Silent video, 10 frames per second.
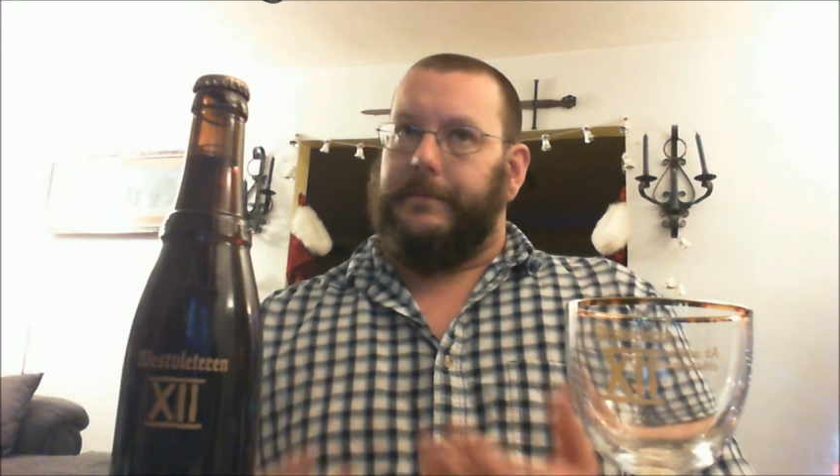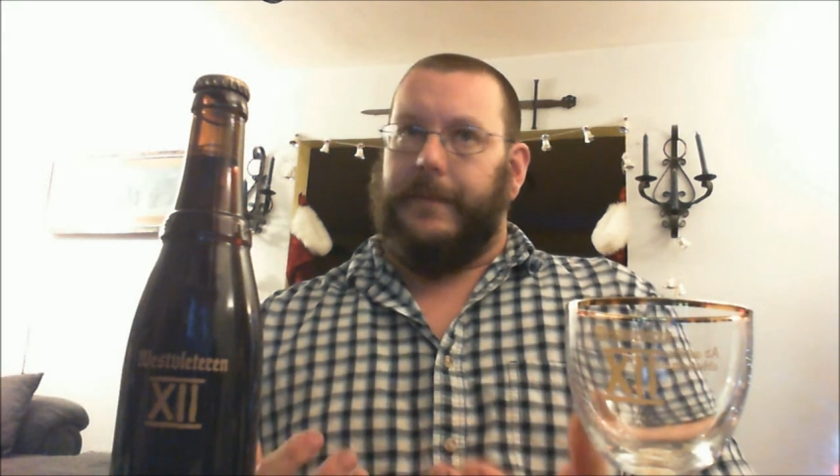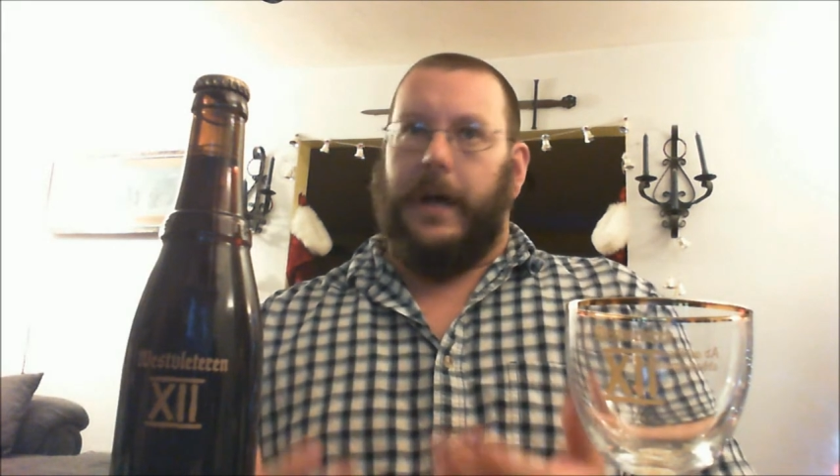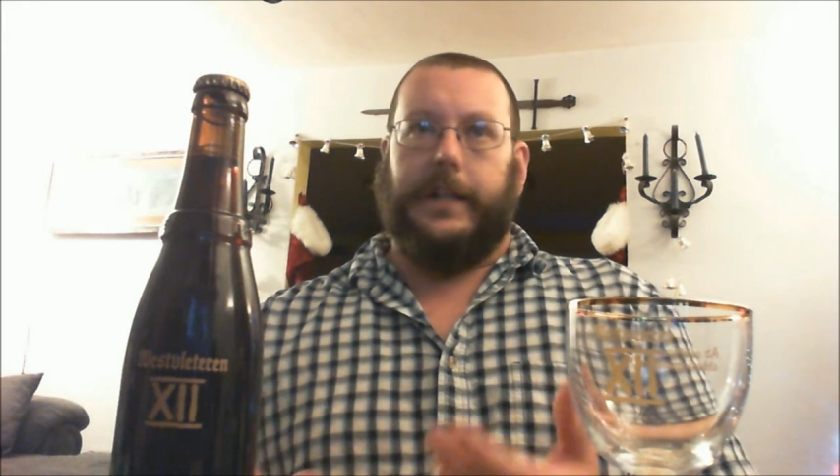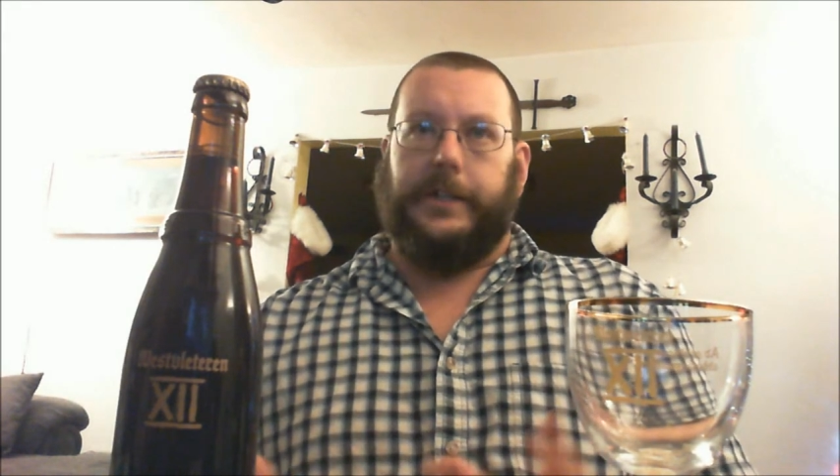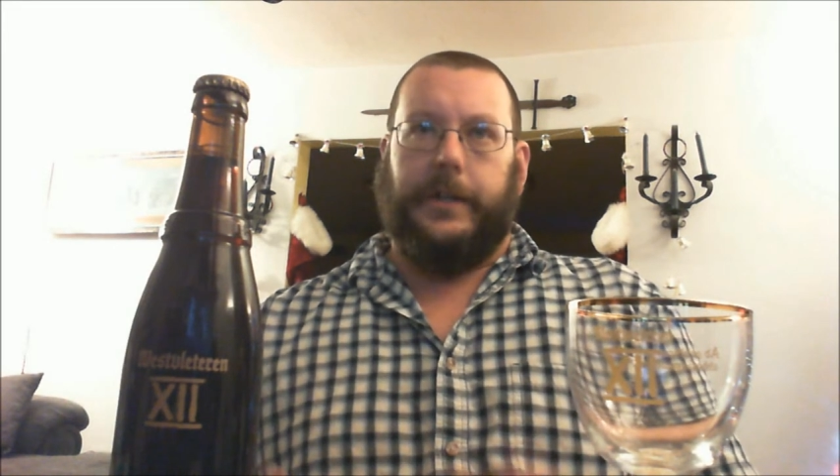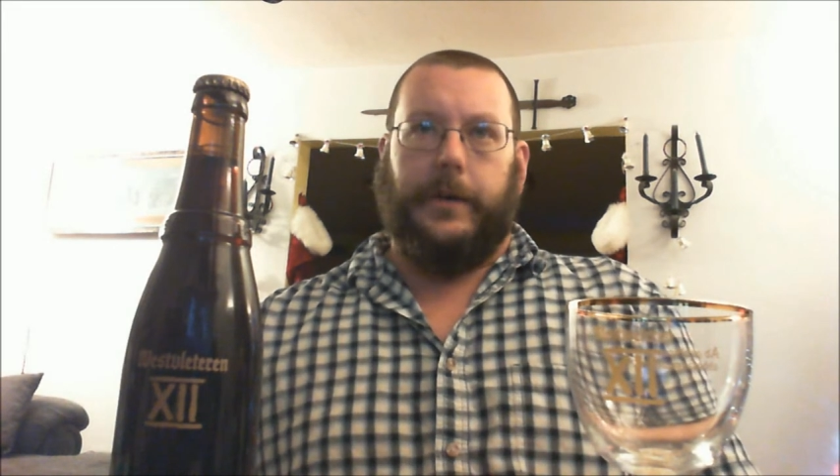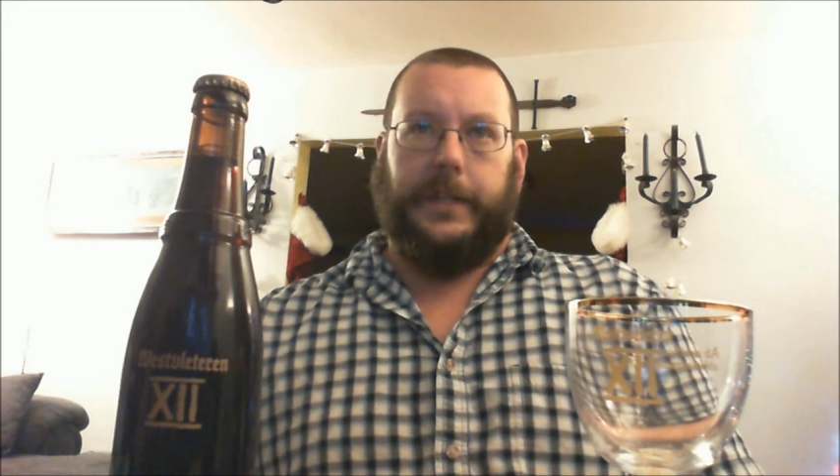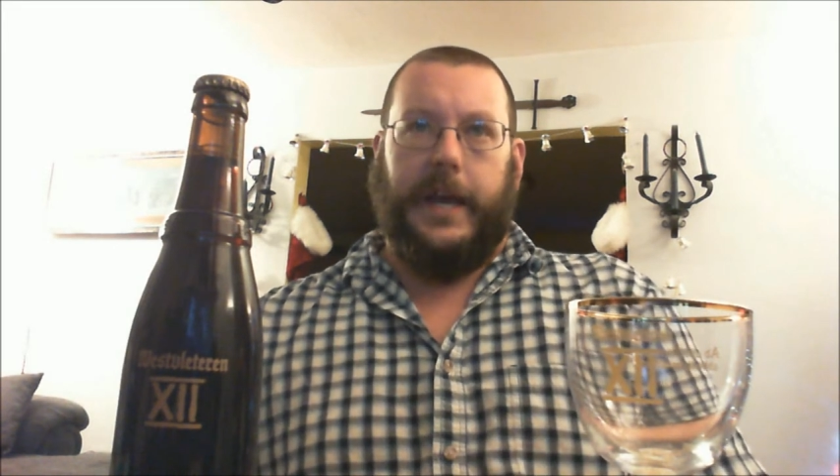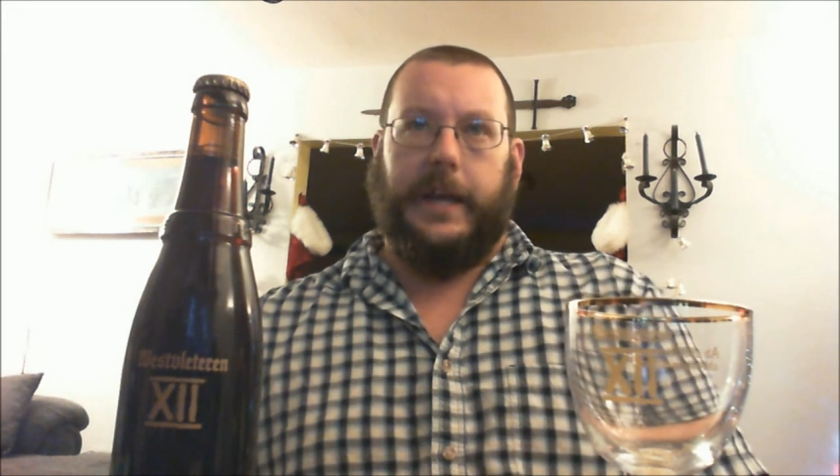I'll let you know
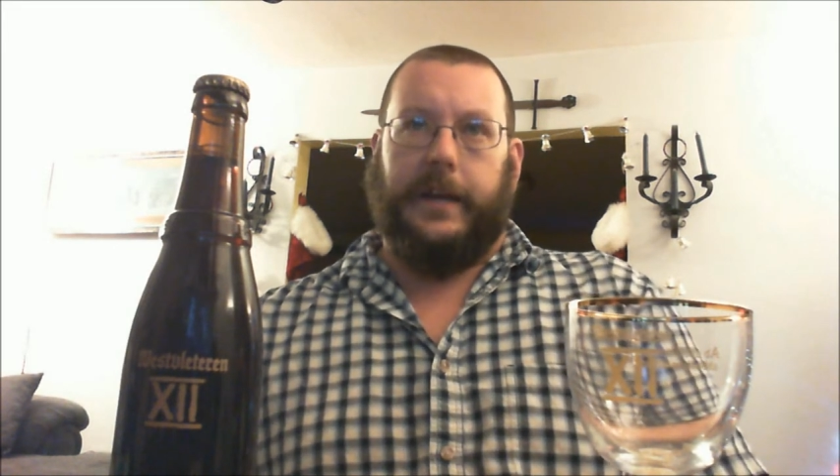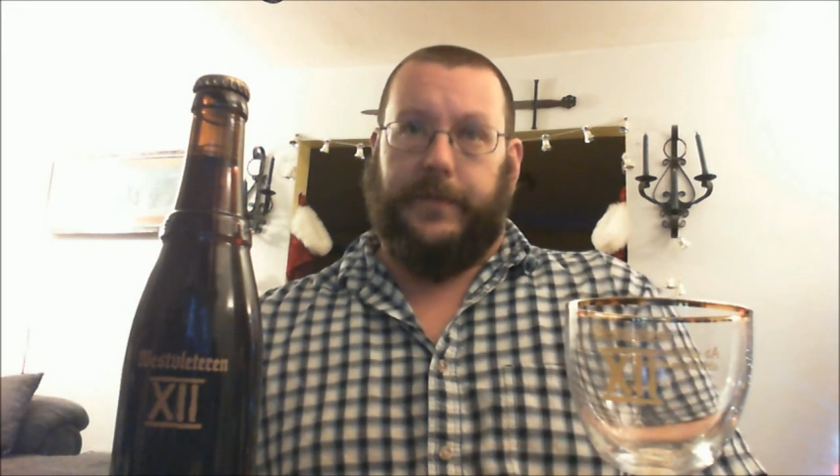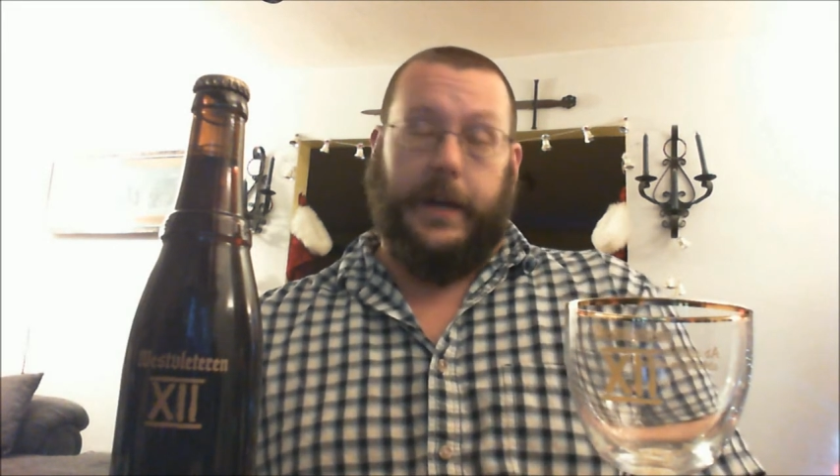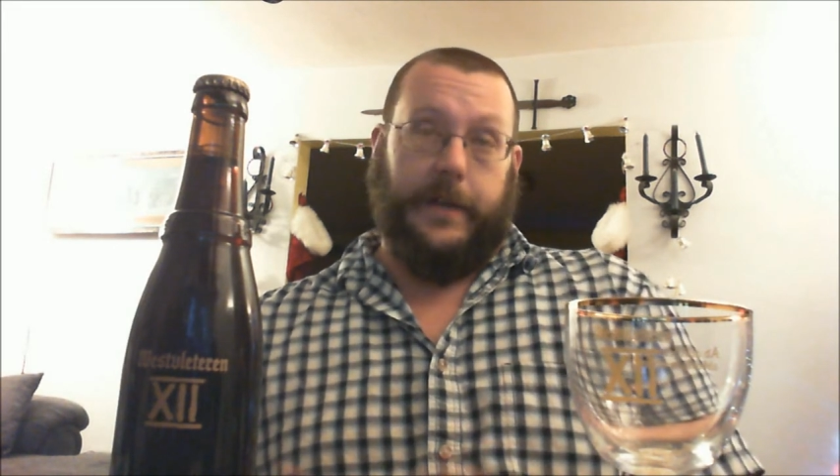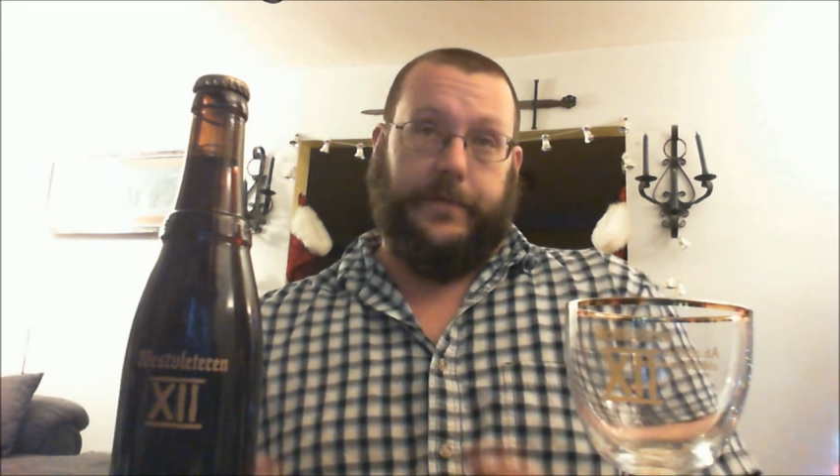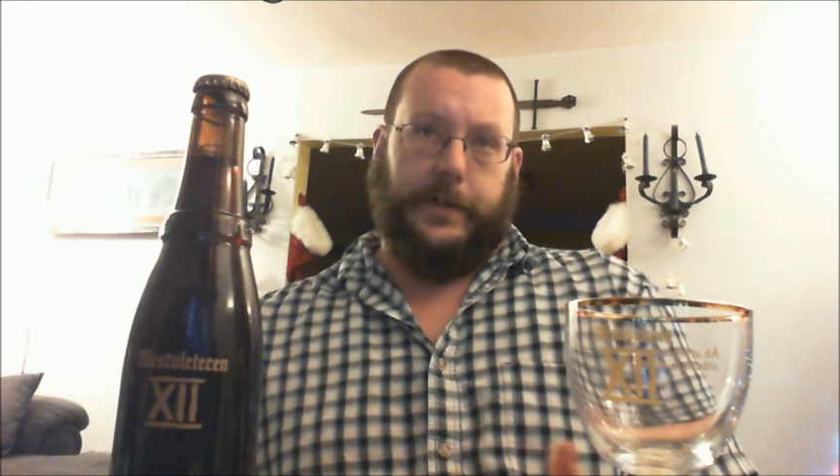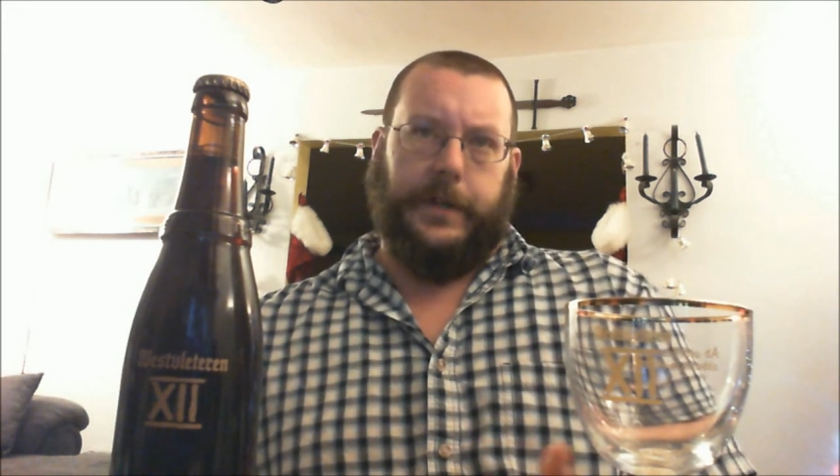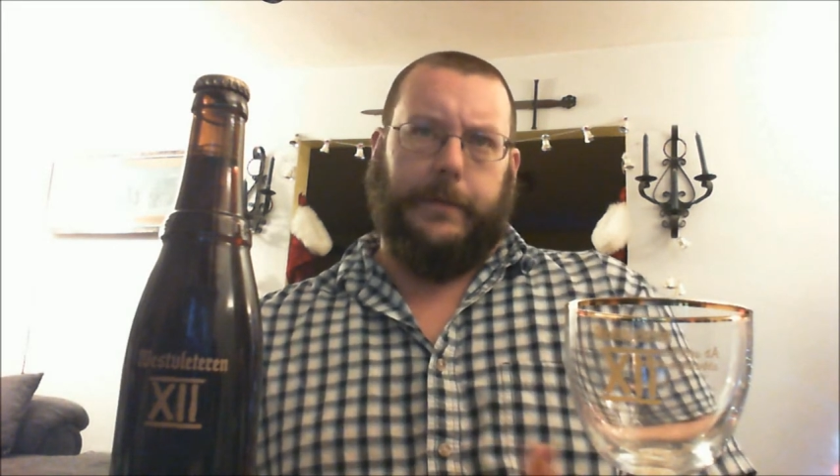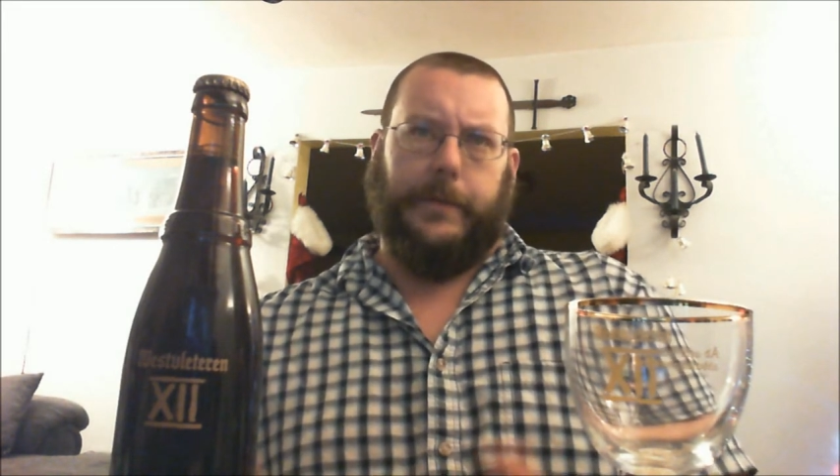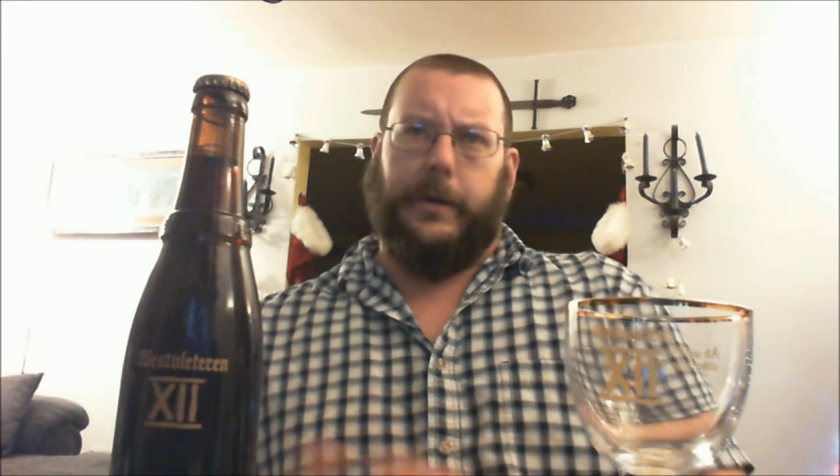at the end if they're, if they're
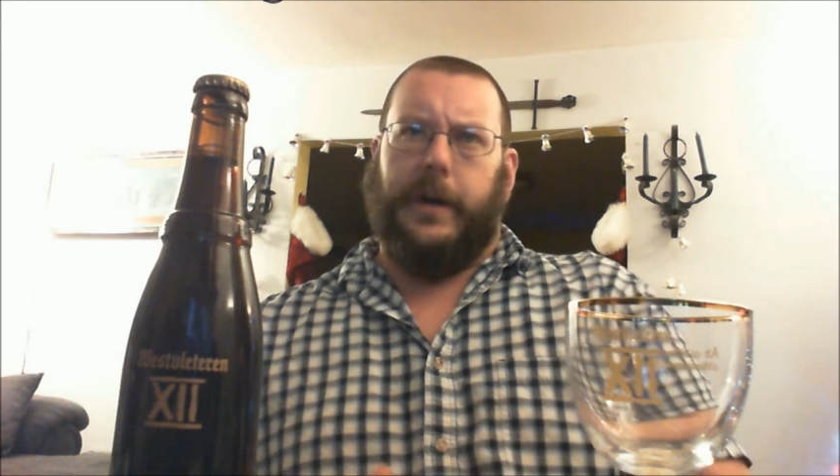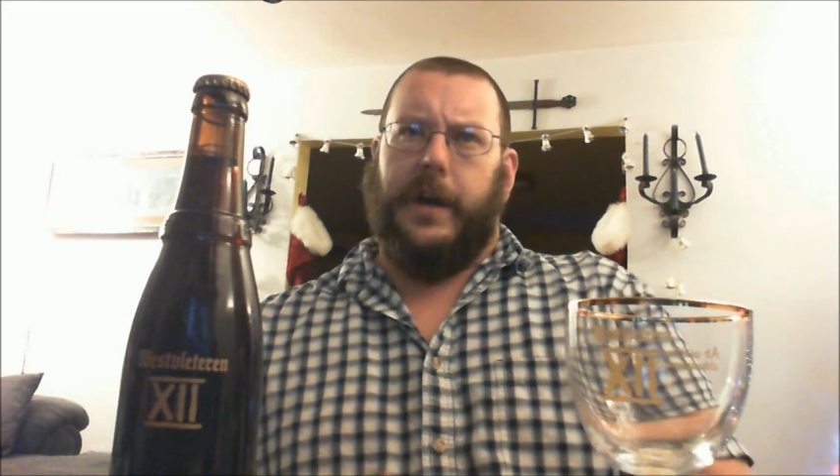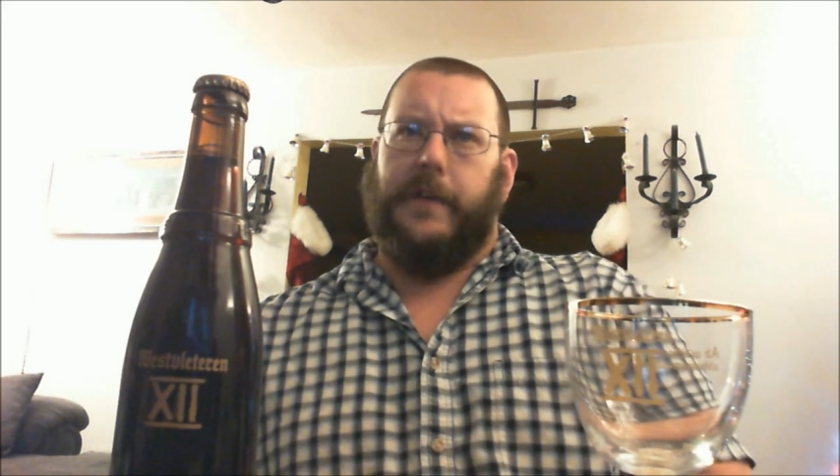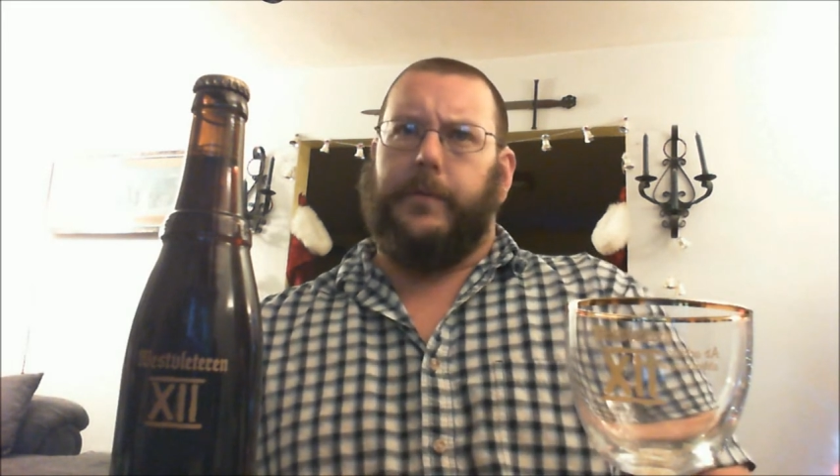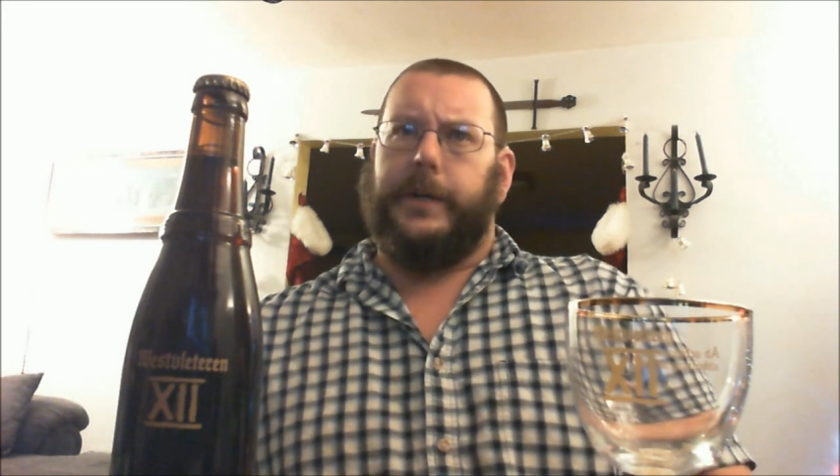similar enough